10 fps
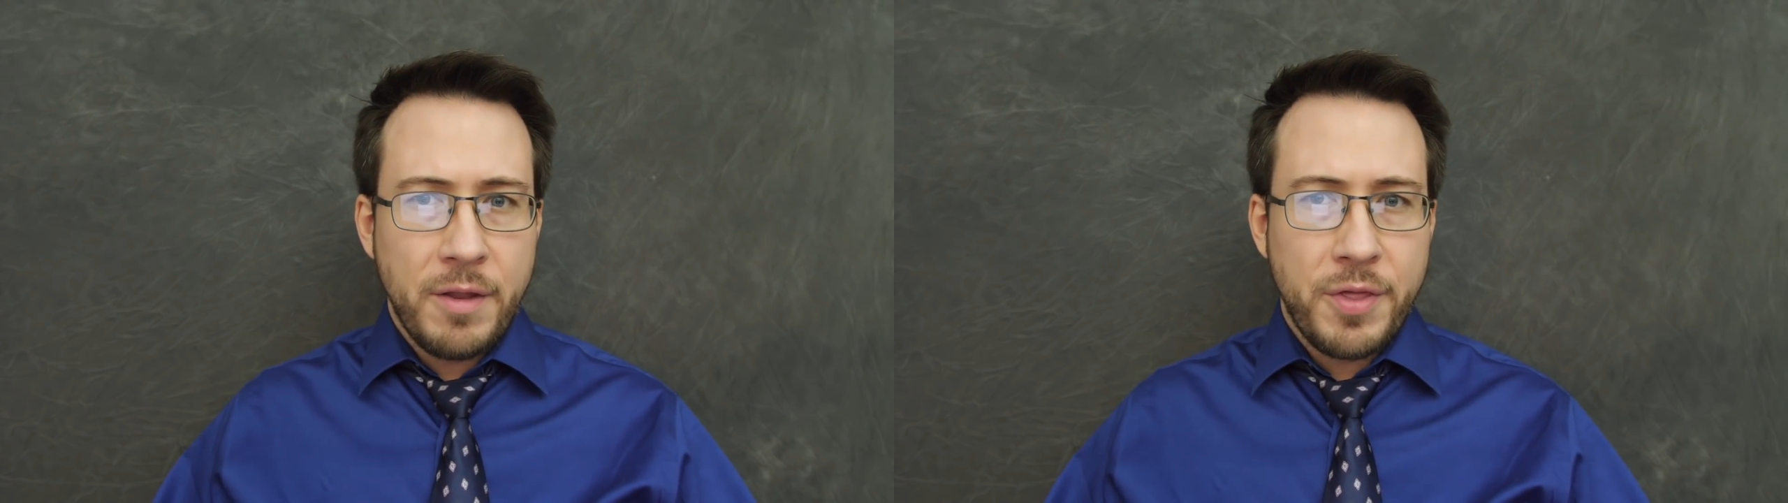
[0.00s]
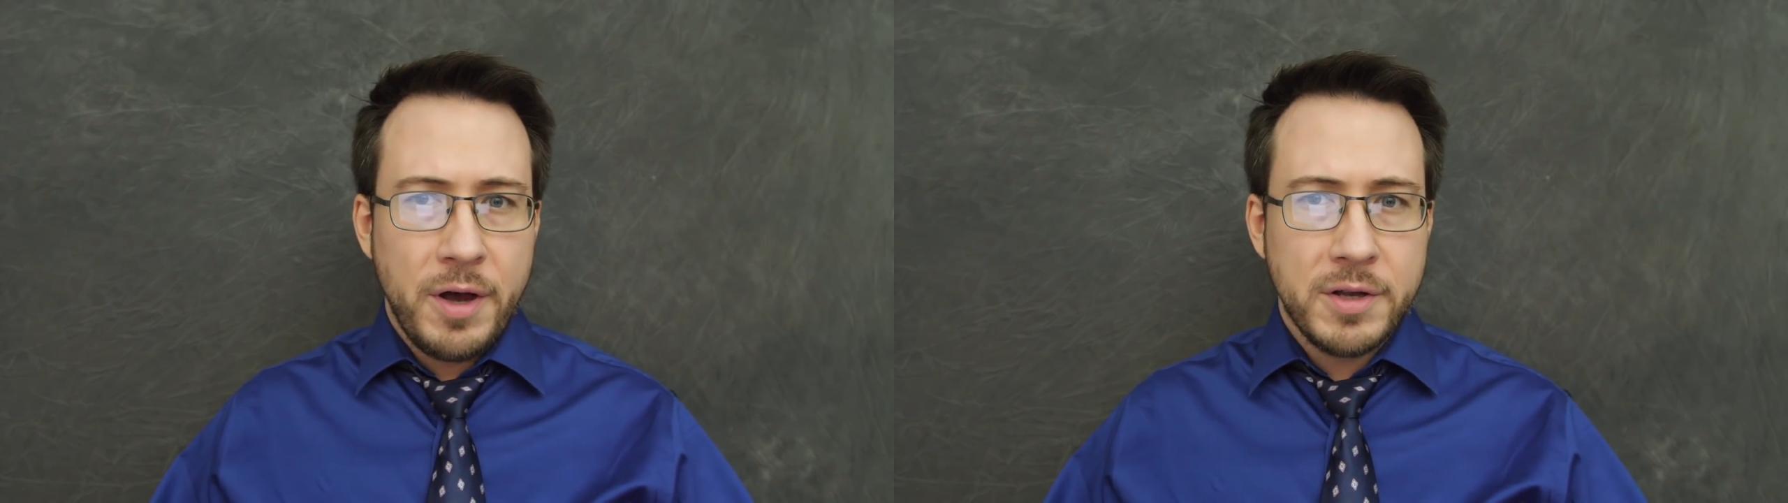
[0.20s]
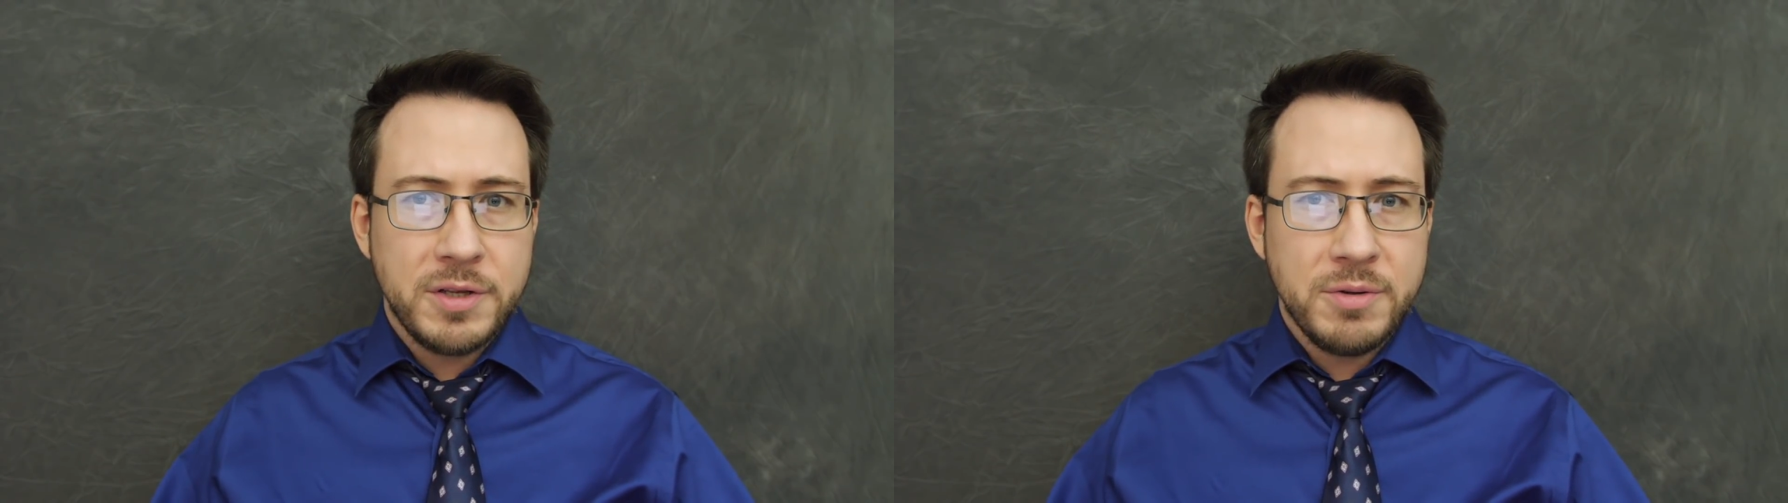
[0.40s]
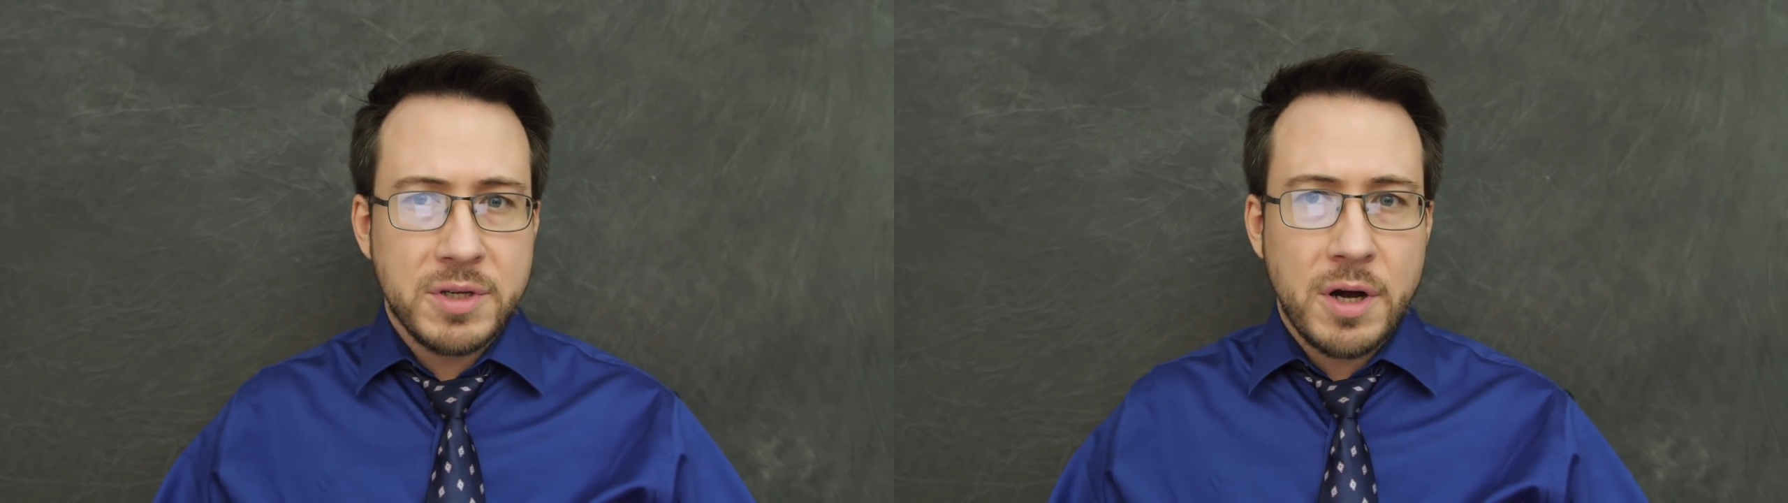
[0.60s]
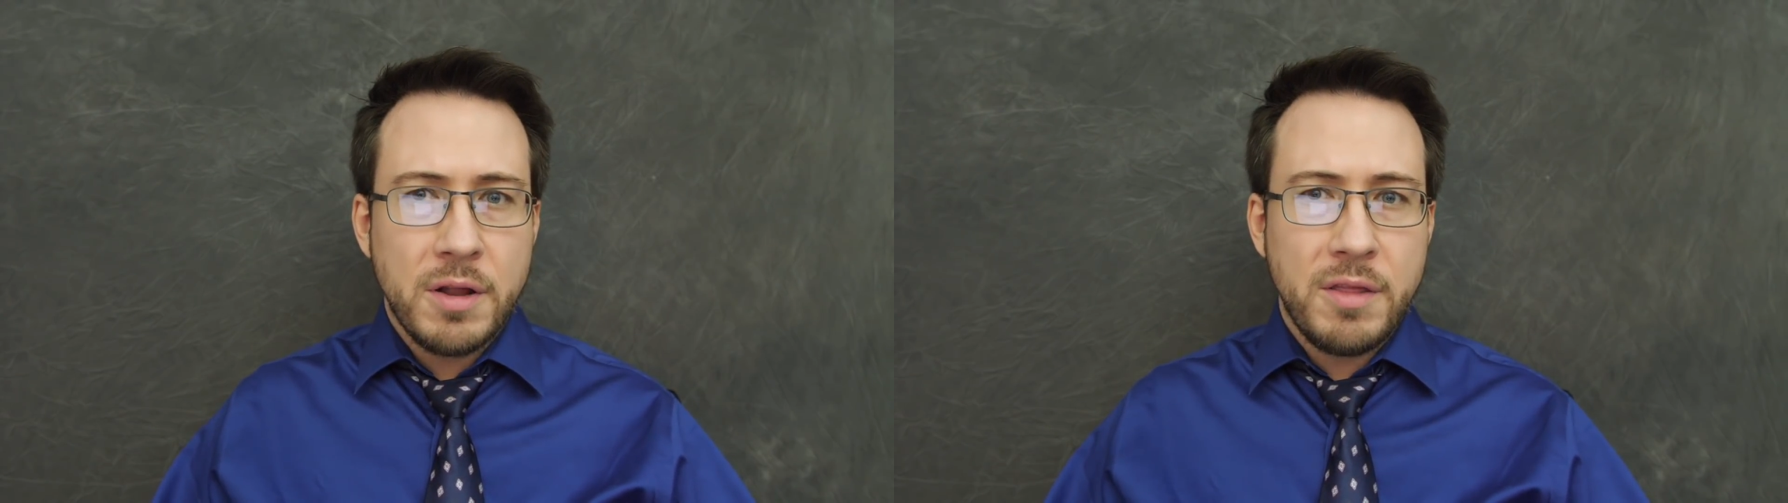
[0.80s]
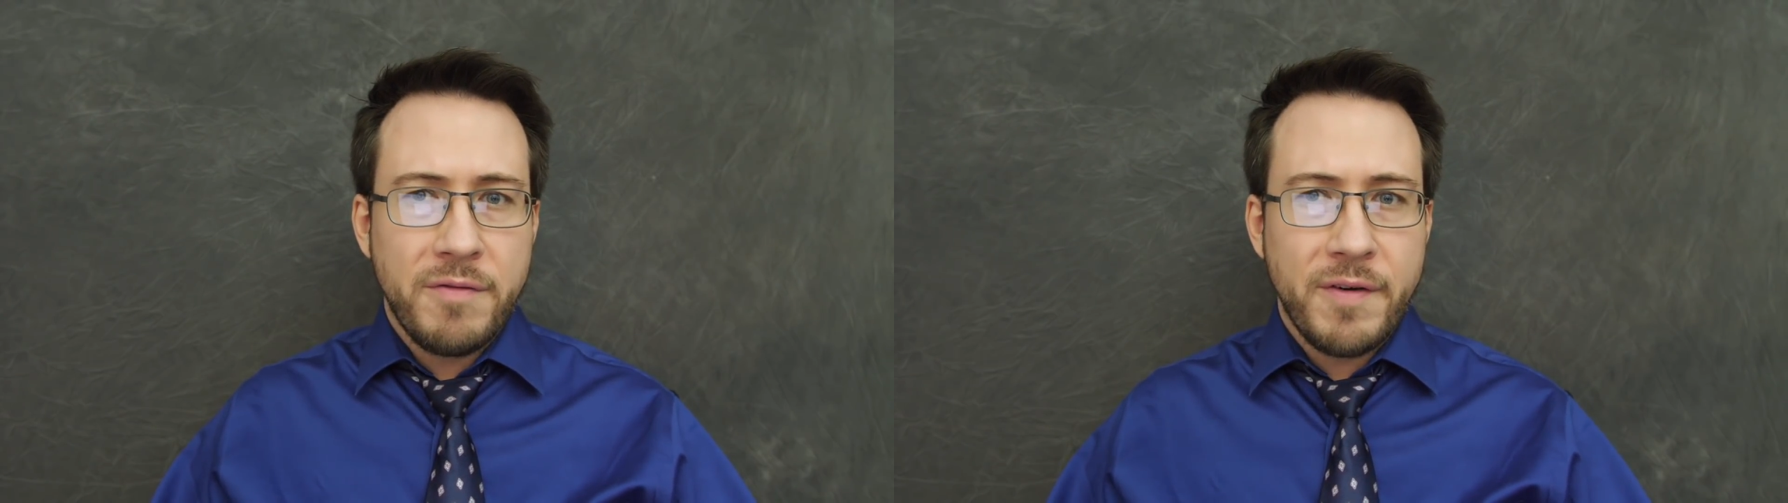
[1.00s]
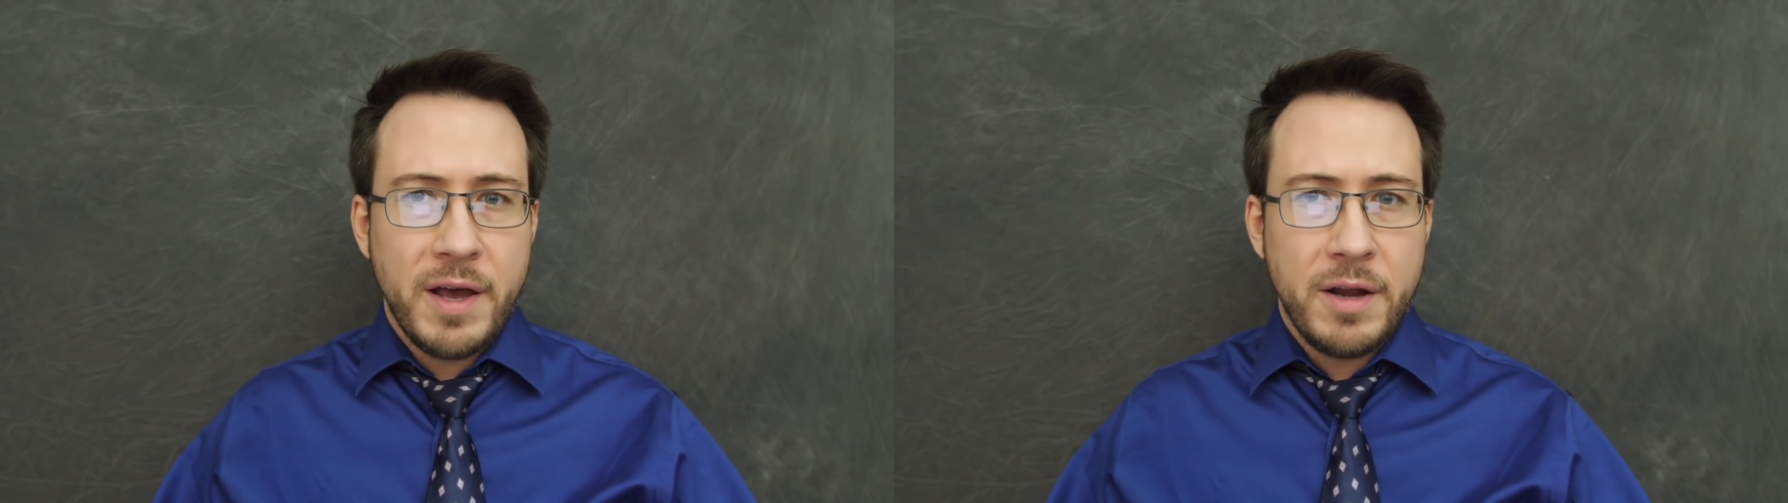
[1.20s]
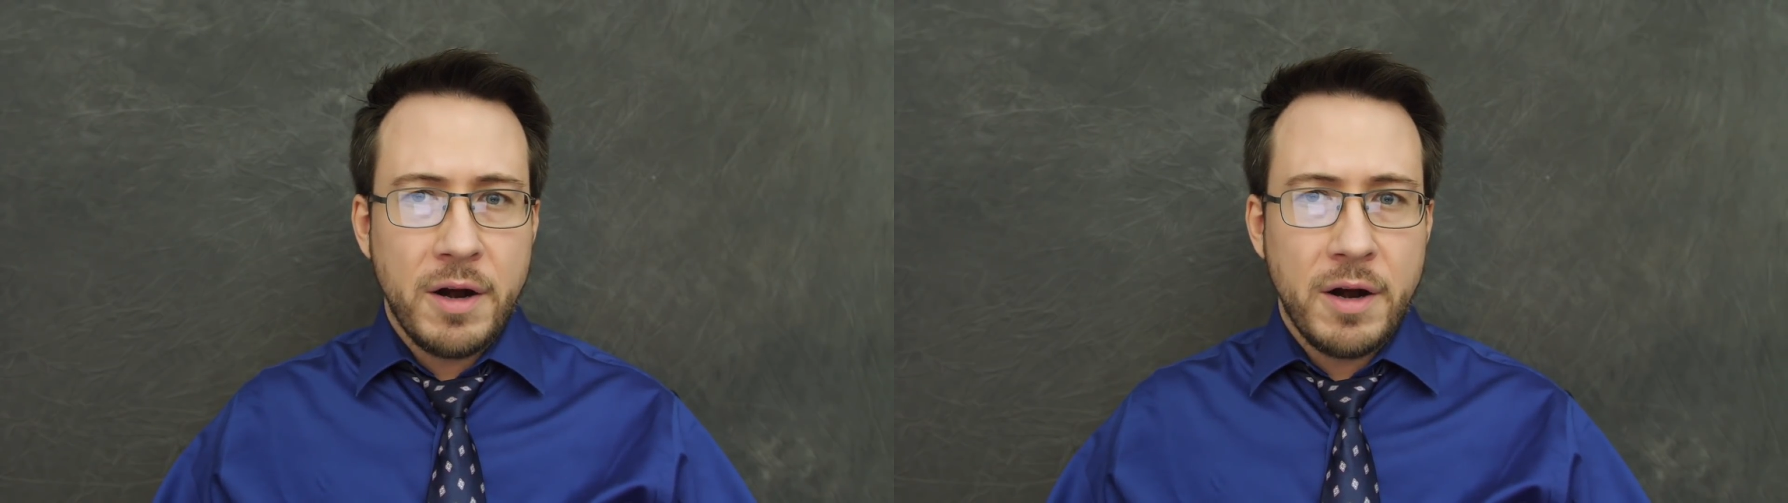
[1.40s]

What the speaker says: thugs who started the fight